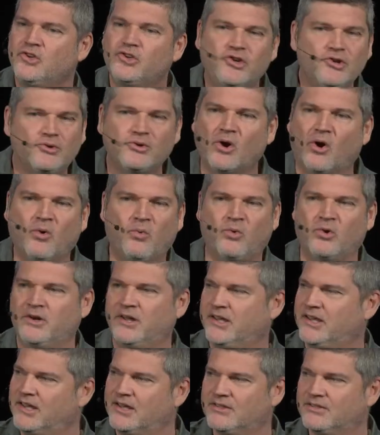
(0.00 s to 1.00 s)
You don't
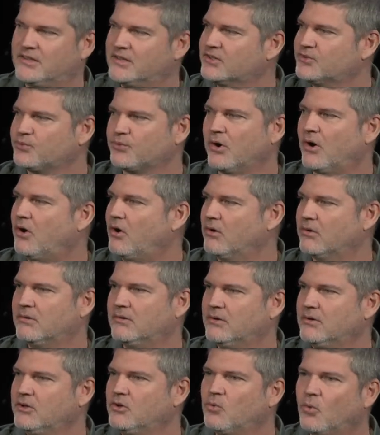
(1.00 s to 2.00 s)
want to get this wrong.
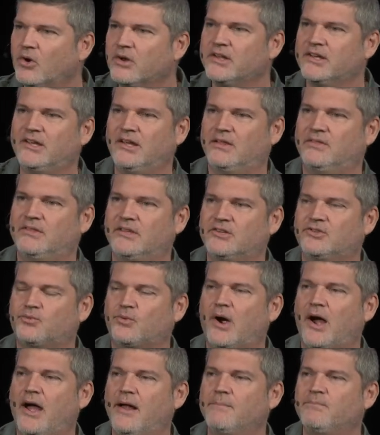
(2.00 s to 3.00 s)
You want to get this
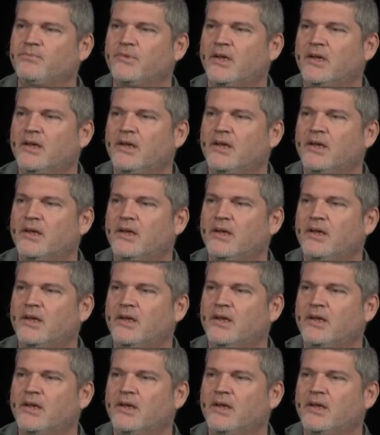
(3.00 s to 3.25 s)
right.